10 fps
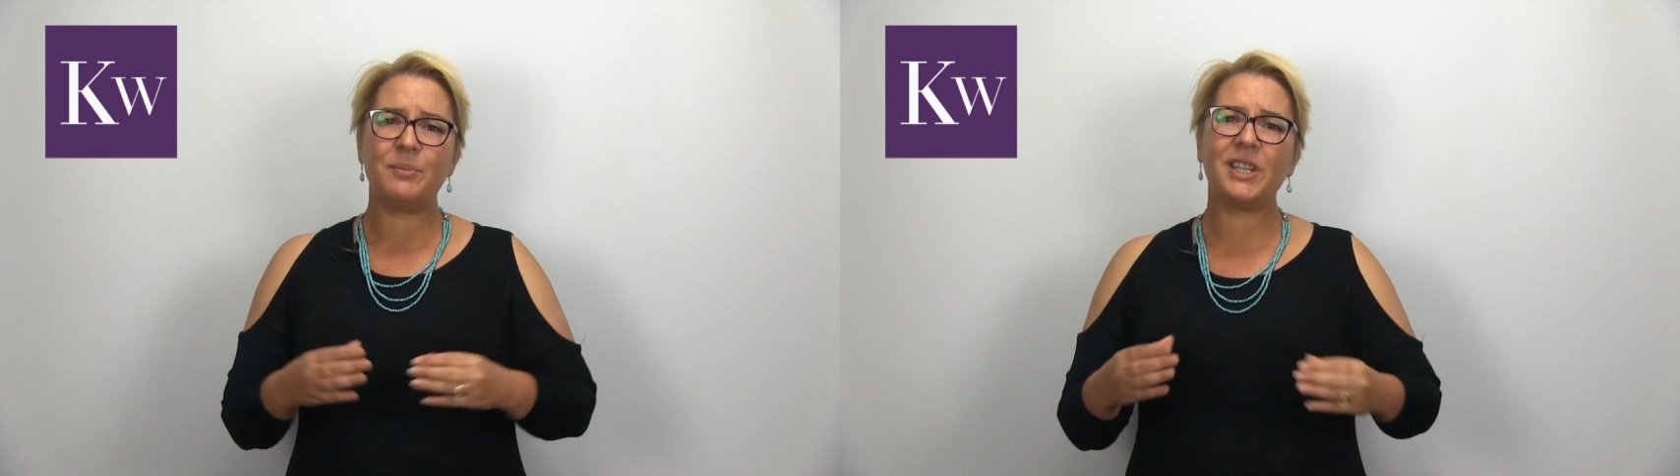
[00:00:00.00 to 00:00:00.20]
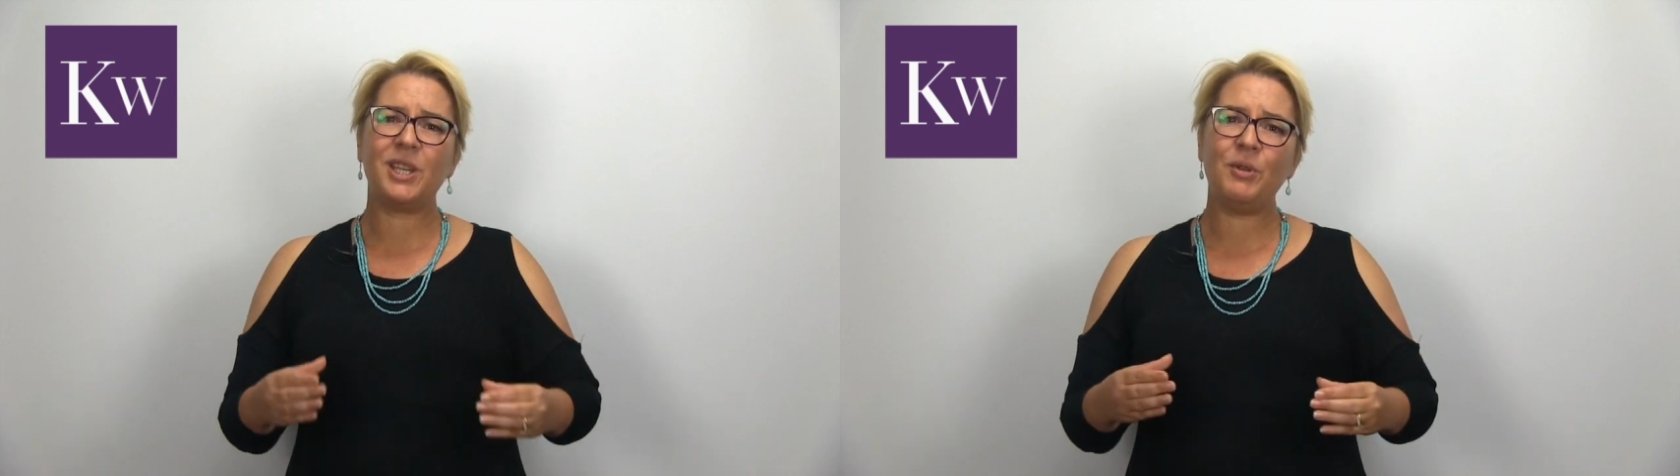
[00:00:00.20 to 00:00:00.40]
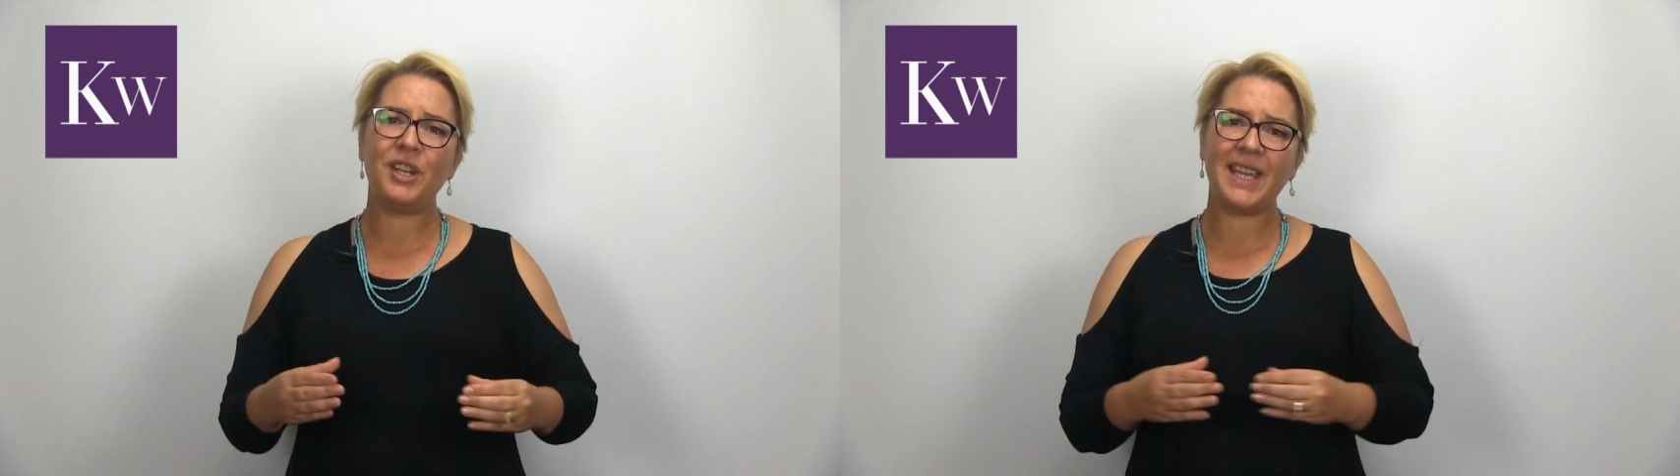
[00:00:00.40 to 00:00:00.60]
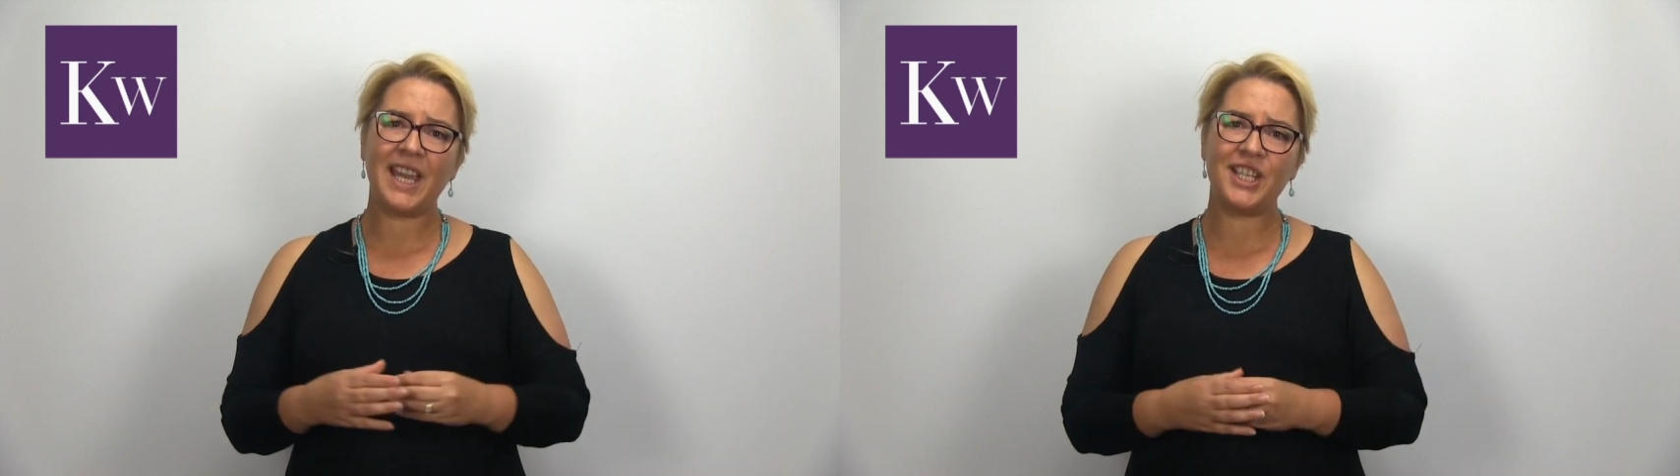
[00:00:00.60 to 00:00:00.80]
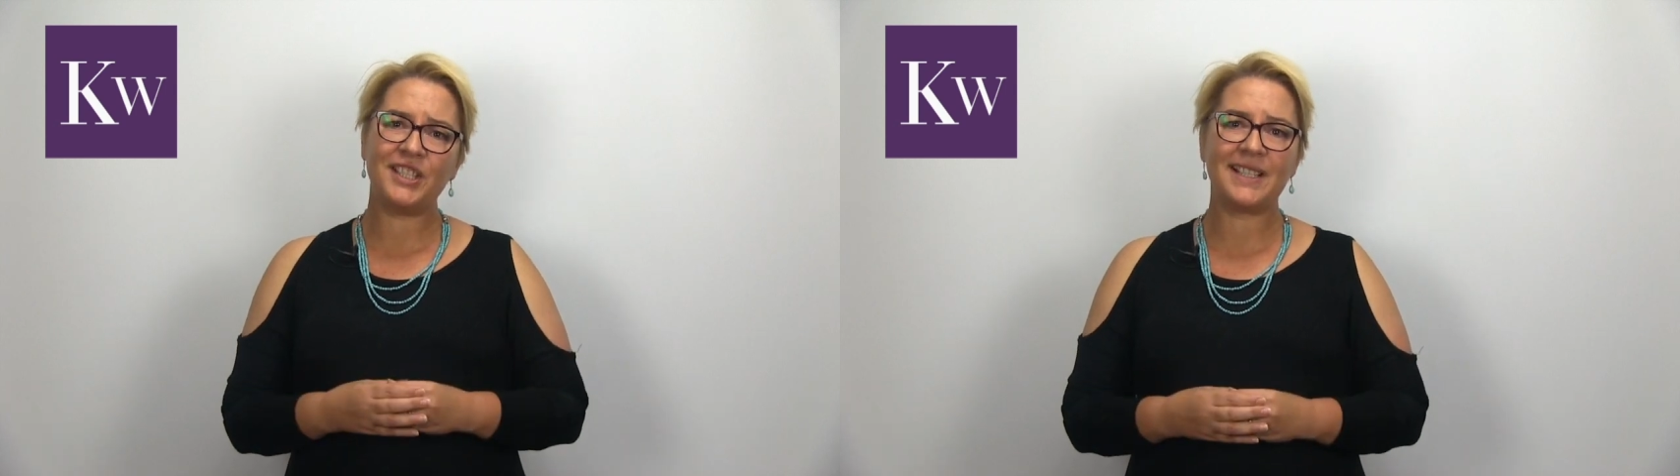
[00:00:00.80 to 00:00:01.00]
But
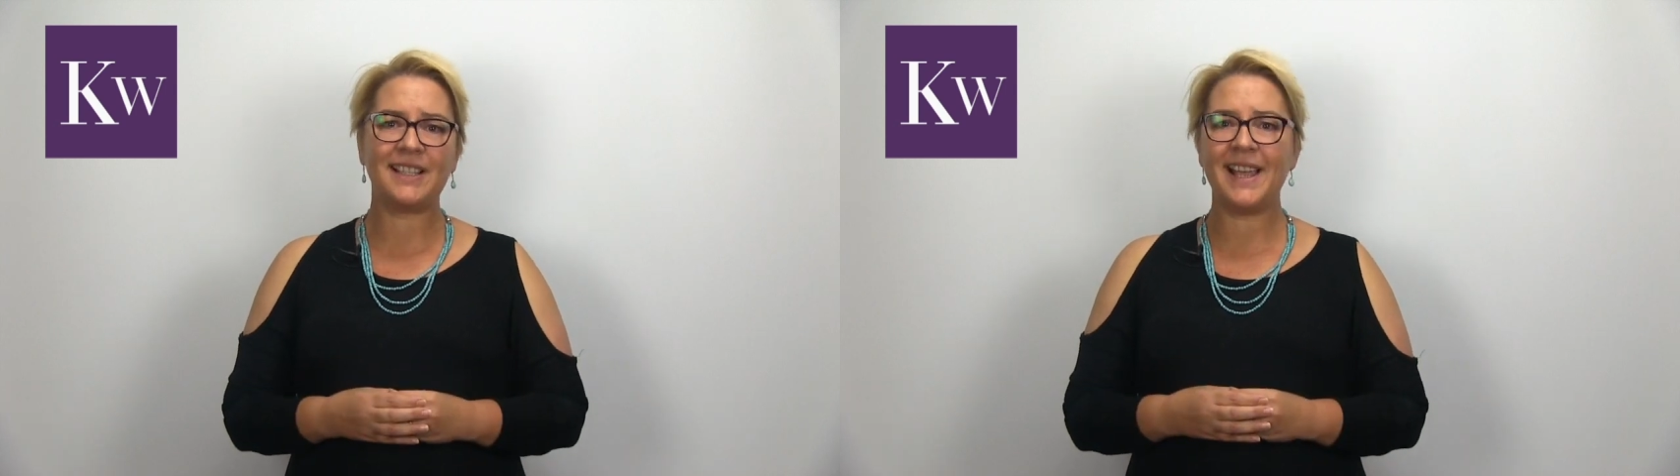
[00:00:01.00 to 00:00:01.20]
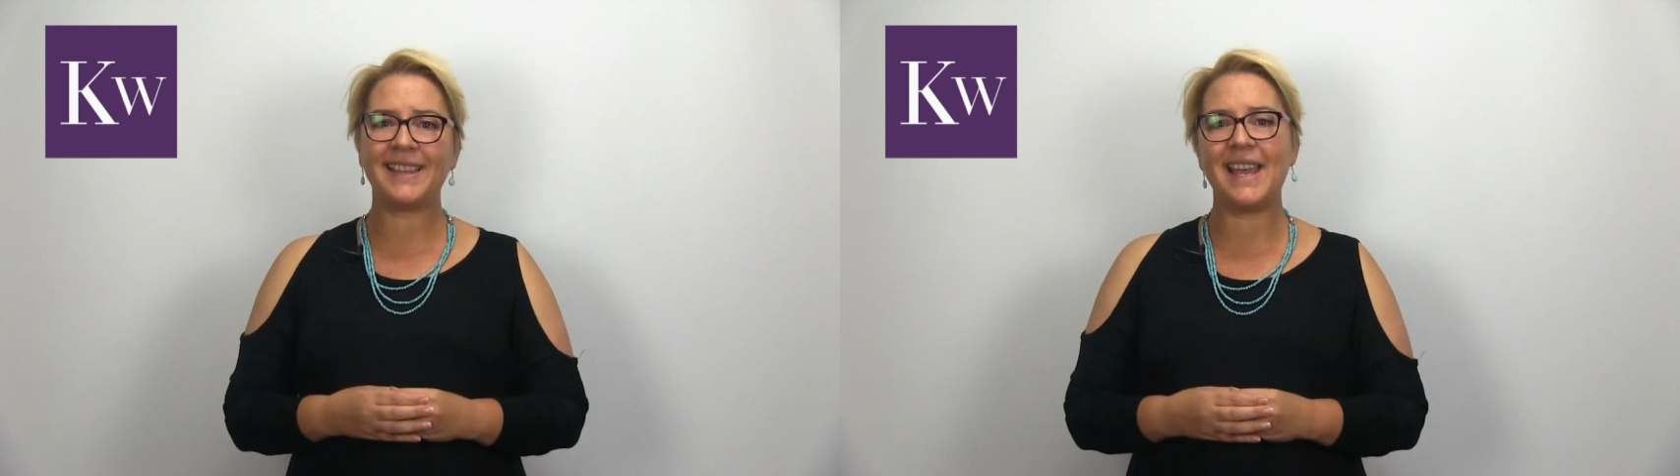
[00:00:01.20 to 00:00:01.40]
communication is like